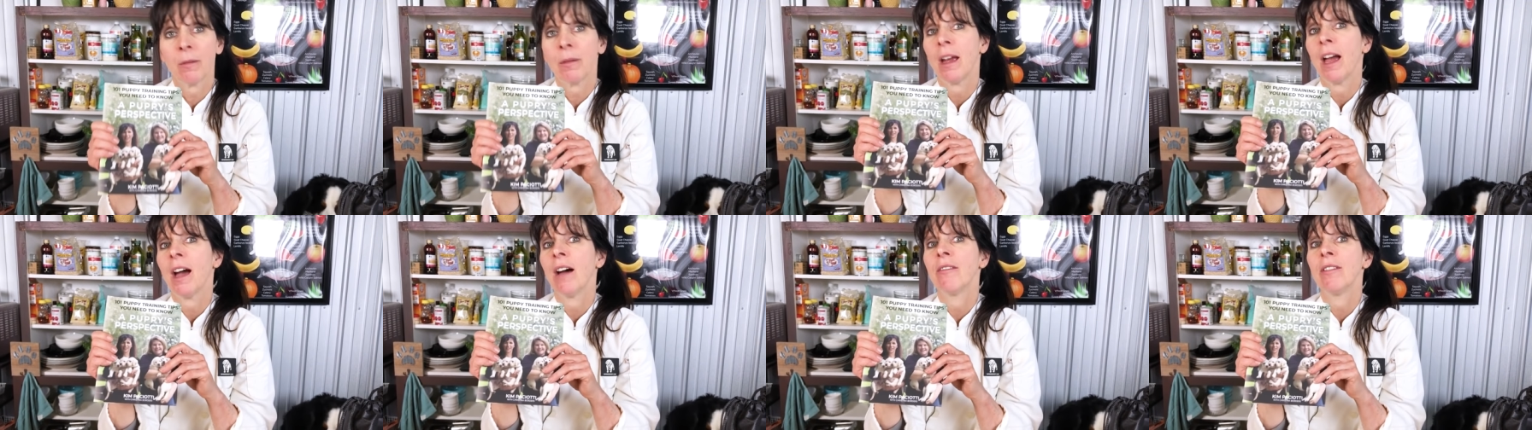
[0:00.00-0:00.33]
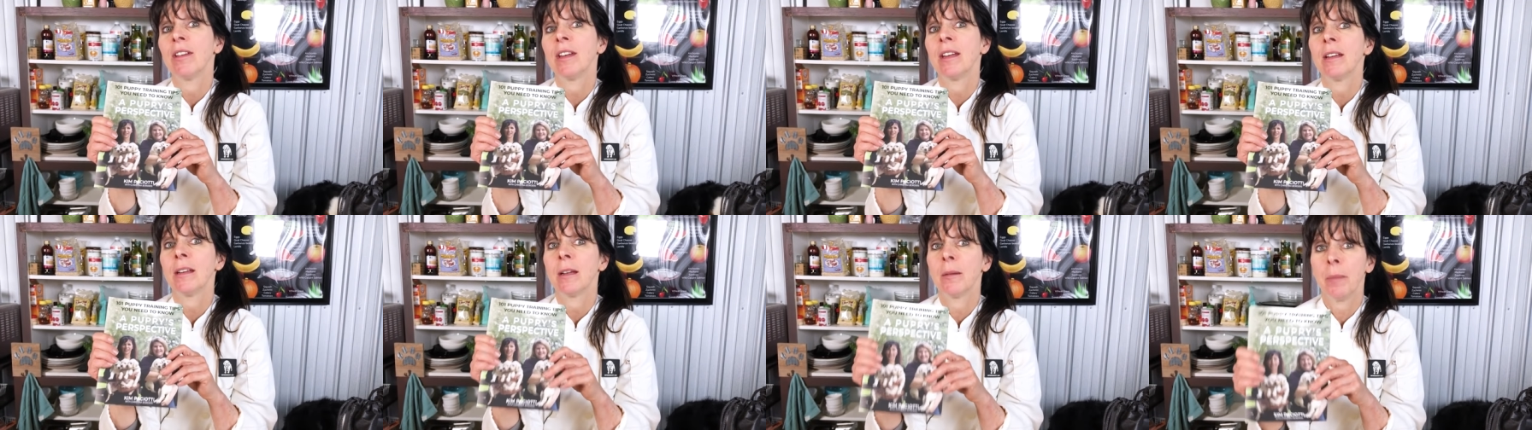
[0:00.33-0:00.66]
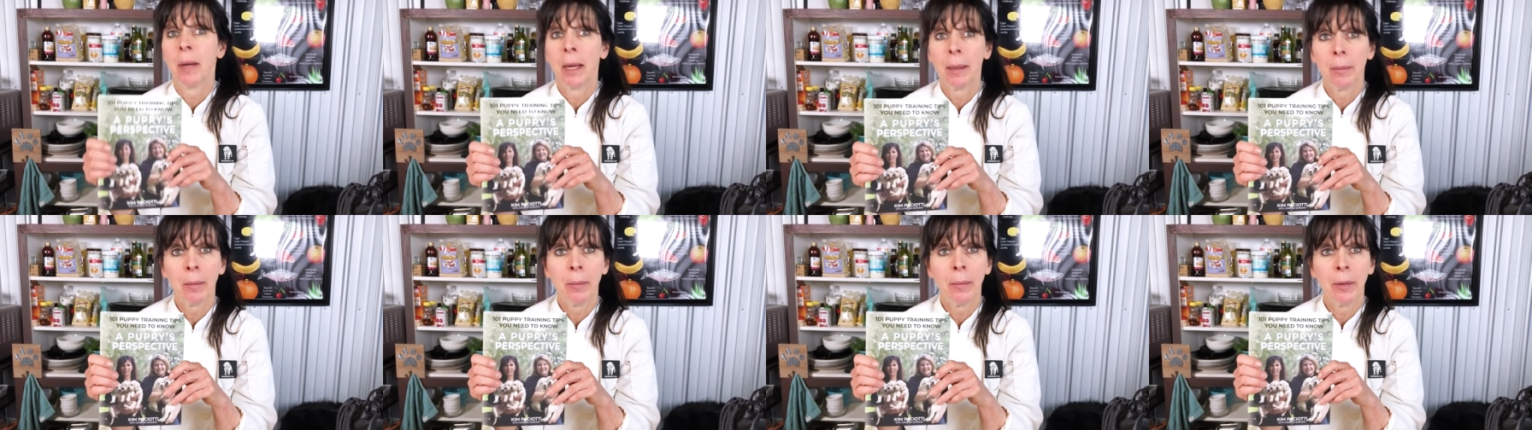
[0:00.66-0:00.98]
We have it in a
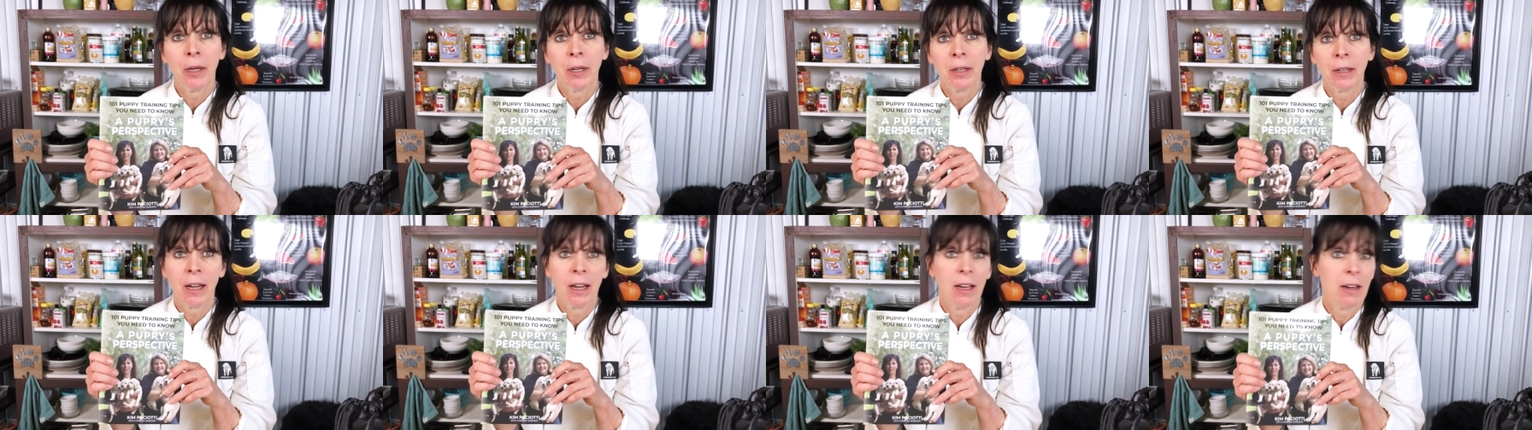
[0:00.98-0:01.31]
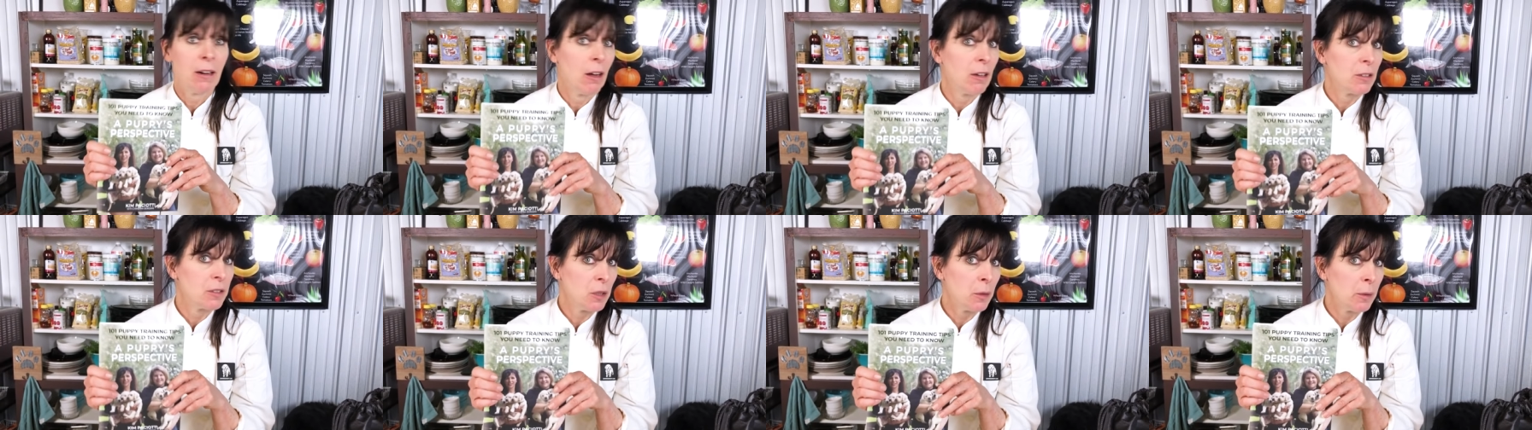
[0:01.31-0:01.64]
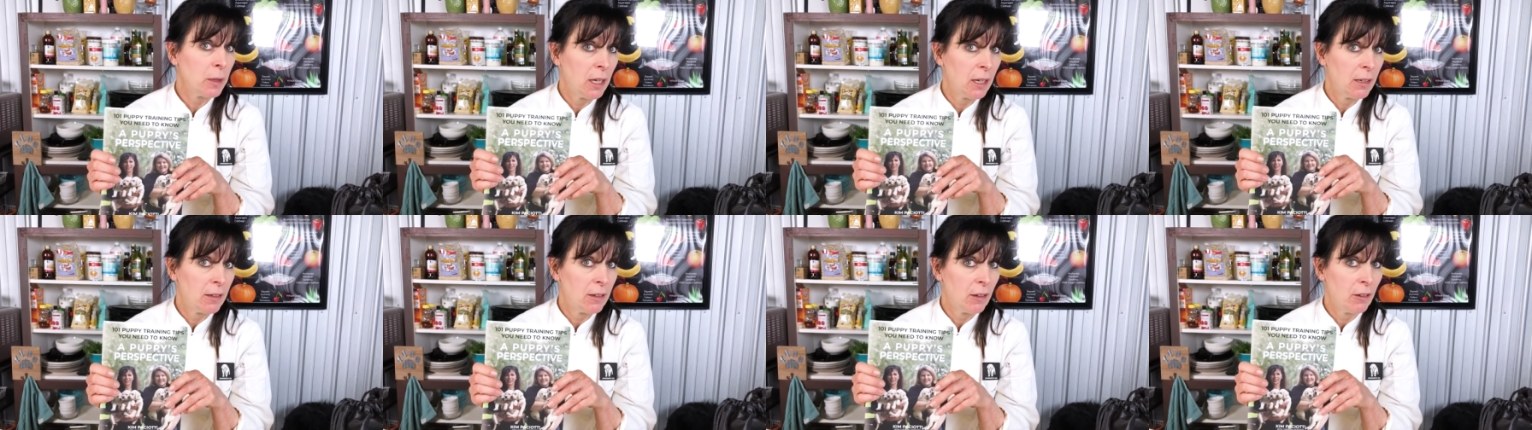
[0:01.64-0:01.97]
paper book and also
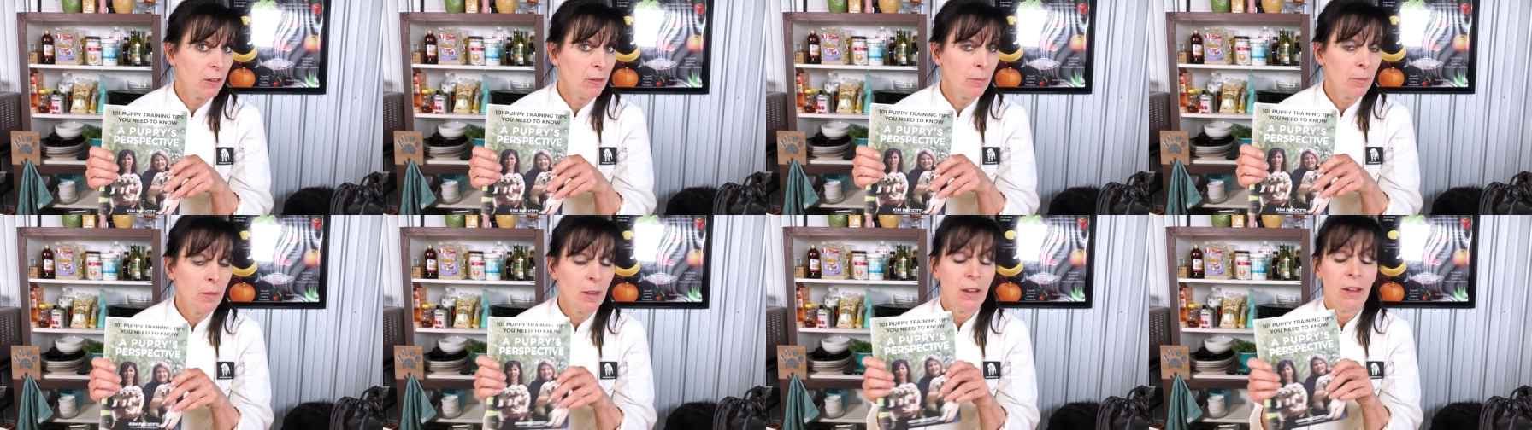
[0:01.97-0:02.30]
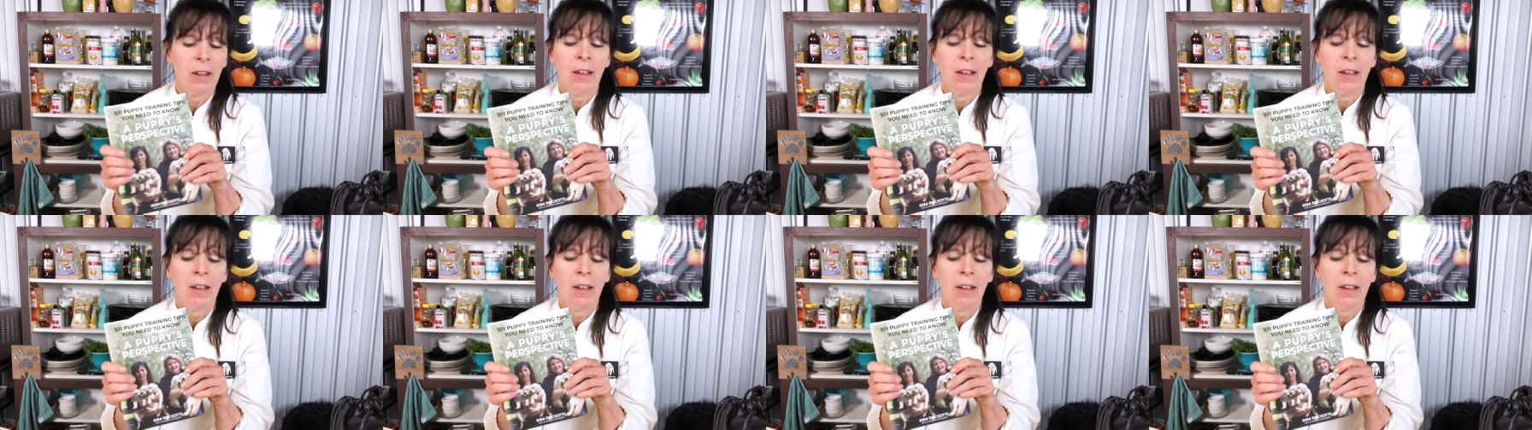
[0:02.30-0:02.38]
Kindle.